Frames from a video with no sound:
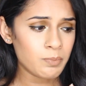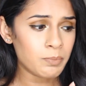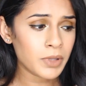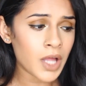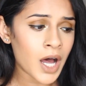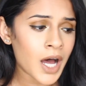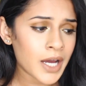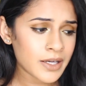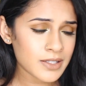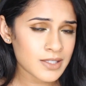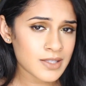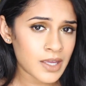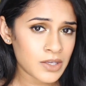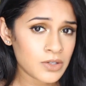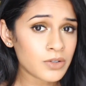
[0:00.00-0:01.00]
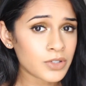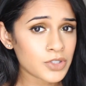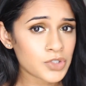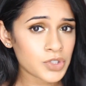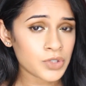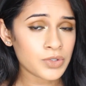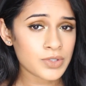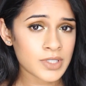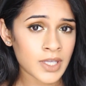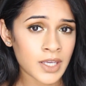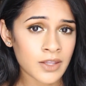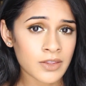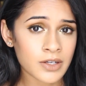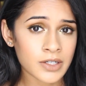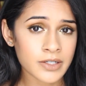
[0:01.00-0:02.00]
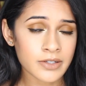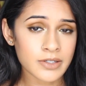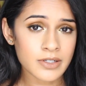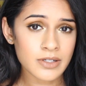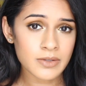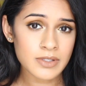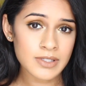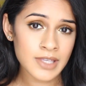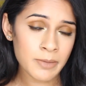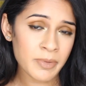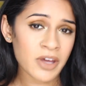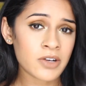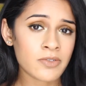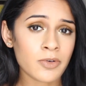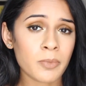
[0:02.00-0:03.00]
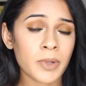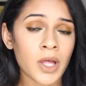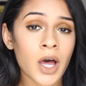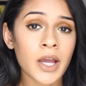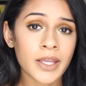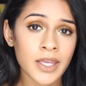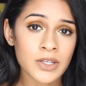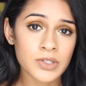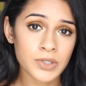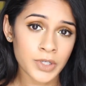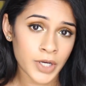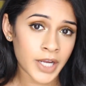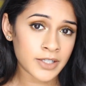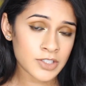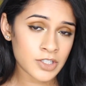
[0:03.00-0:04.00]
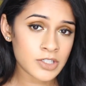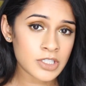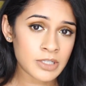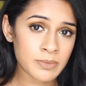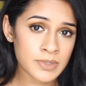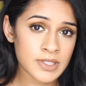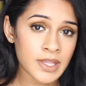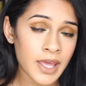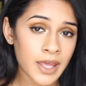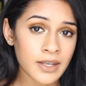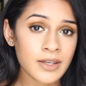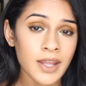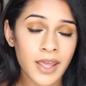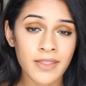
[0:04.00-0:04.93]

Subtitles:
blocks that you could choose to either skip out of a block and do your externships then,